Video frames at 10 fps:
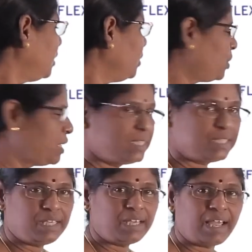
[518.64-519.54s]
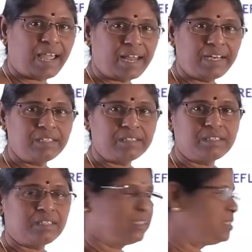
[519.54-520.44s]
you can see a hand
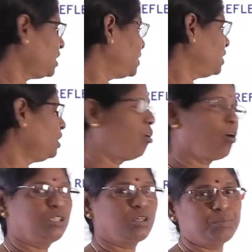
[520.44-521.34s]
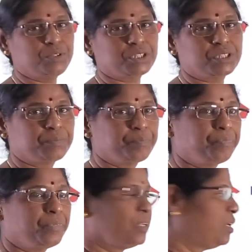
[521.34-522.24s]
touching a hot object.
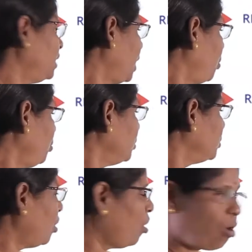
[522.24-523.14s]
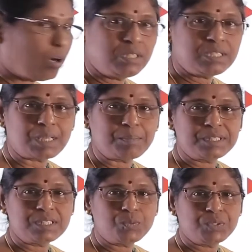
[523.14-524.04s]
Now the hot
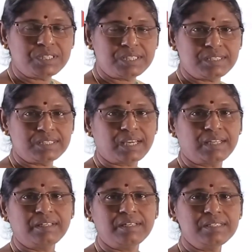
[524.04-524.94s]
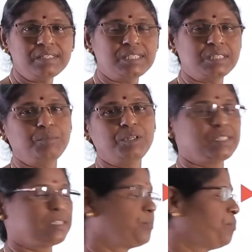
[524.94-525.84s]
substance which is inside, that is a
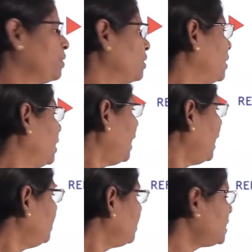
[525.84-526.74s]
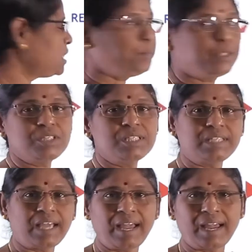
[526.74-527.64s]
stimulus, and the receptors in
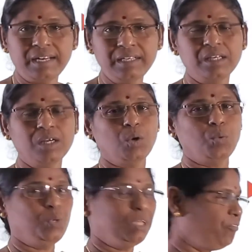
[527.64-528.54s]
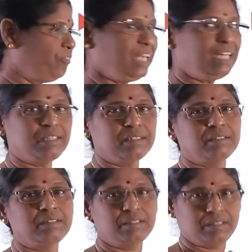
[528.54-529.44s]
the hand will feel
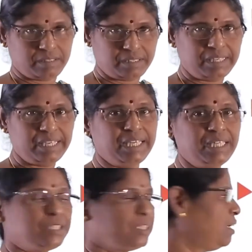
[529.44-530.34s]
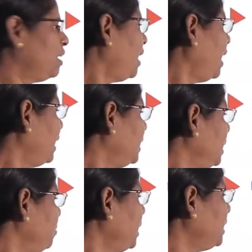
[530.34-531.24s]
the heat, and
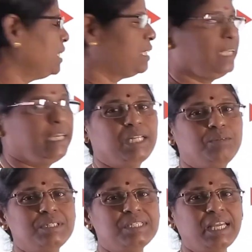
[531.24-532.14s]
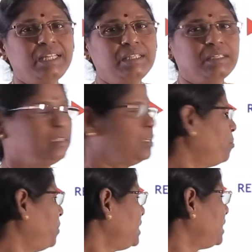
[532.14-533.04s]
immediately it will send the
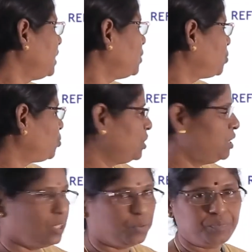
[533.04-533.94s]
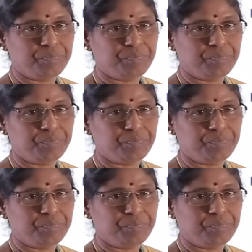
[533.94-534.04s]
message through the nerve.